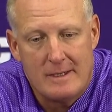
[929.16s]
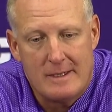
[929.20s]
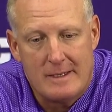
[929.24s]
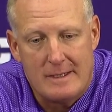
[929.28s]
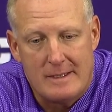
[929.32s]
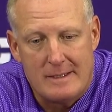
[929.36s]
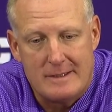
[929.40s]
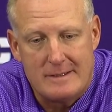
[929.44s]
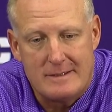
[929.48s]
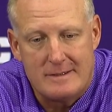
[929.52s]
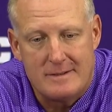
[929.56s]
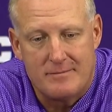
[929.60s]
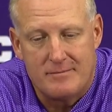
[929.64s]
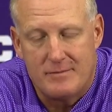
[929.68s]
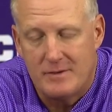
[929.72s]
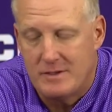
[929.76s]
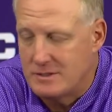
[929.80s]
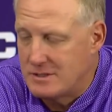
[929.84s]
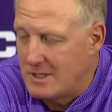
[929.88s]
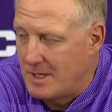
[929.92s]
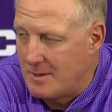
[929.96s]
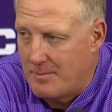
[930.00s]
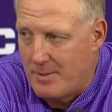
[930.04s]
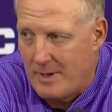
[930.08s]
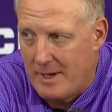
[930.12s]
uh,
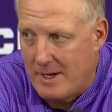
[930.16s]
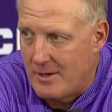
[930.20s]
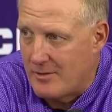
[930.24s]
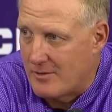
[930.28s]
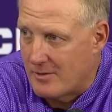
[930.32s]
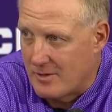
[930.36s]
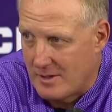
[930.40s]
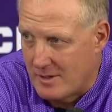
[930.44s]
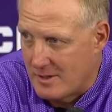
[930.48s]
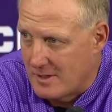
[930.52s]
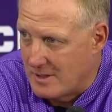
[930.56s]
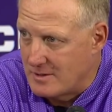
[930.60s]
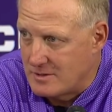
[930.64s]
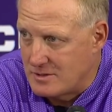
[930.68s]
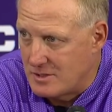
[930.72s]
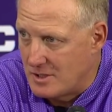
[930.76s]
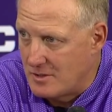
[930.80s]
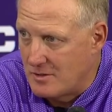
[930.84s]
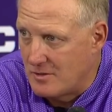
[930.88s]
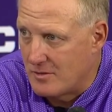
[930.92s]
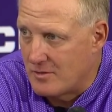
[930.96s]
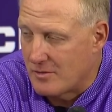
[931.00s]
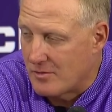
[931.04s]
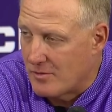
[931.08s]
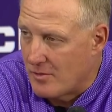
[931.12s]
VJ Payne are going to
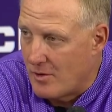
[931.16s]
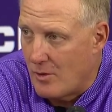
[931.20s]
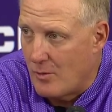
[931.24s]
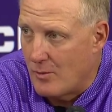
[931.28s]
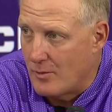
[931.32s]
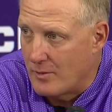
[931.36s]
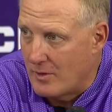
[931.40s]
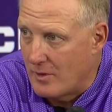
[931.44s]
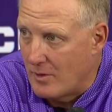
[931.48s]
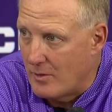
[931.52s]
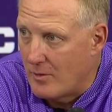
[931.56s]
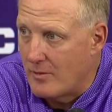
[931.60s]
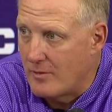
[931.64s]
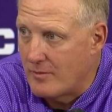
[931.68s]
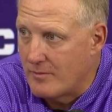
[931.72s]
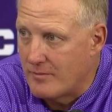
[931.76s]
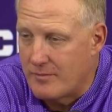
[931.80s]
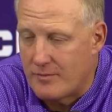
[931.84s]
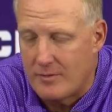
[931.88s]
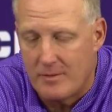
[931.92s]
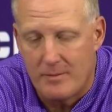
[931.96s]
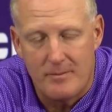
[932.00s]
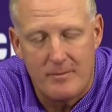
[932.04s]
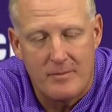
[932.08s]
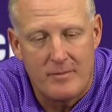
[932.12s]
continue to grow and learn
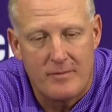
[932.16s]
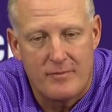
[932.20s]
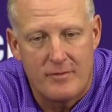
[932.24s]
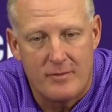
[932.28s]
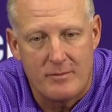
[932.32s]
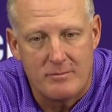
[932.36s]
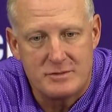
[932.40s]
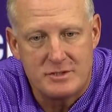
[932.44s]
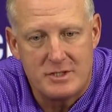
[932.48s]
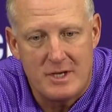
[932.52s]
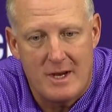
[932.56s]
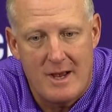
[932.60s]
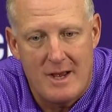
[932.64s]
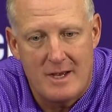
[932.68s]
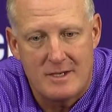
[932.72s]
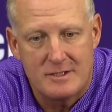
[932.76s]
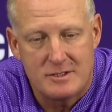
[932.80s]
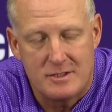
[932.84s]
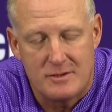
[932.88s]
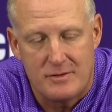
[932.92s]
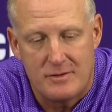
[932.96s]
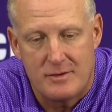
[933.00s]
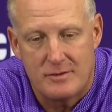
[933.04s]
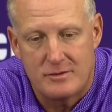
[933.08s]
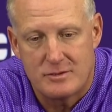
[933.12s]
from from
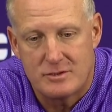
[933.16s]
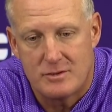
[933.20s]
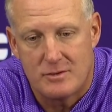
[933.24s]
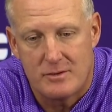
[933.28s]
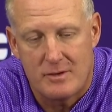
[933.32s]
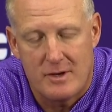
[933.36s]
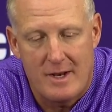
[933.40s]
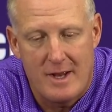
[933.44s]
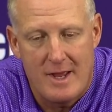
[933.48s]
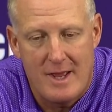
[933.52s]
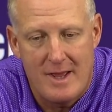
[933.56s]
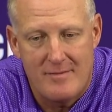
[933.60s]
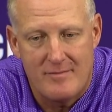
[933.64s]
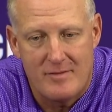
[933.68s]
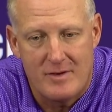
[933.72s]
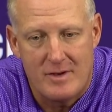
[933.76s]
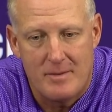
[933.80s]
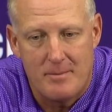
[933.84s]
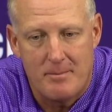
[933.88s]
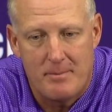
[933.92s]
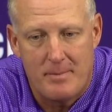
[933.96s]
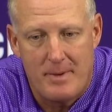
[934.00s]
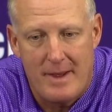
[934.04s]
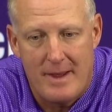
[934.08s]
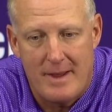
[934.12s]
Josh, and they're still going to have an
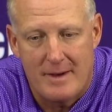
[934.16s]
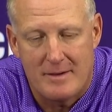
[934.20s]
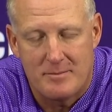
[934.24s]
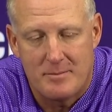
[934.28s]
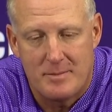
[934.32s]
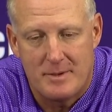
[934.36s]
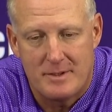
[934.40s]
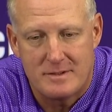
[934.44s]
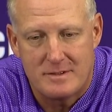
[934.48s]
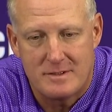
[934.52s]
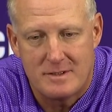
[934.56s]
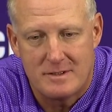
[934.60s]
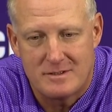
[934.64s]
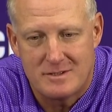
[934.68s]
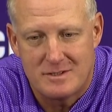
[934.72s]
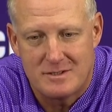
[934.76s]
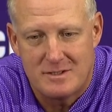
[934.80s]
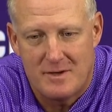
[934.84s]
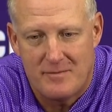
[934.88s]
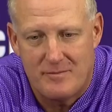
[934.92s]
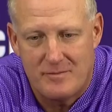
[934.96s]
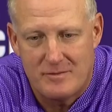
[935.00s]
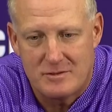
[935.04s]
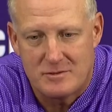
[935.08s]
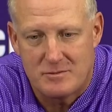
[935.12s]
impact. But it's
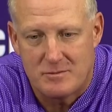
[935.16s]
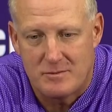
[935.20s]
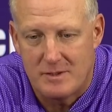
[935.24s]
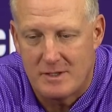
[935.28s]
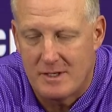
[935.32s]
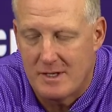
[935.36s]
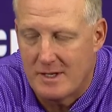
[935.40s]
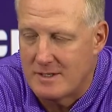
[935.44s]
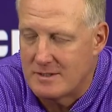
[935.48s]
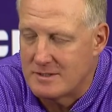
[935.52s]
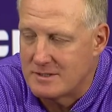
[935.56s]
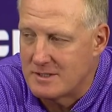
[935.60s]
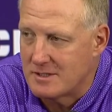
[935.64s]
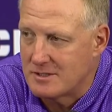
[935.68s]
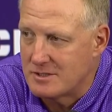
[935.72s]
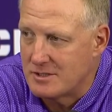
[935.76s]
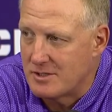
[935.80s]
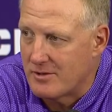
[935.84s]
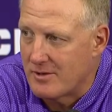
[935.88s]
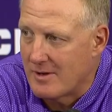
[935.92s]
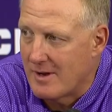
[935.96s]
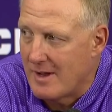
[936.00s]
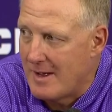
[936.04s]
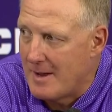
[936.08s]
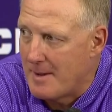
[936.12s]
different when you got a six
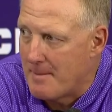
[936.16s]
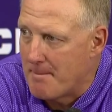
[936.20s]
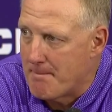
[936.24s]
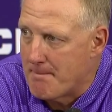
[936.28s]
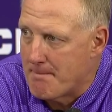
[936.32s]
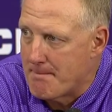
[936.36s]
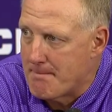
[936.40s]
year guy.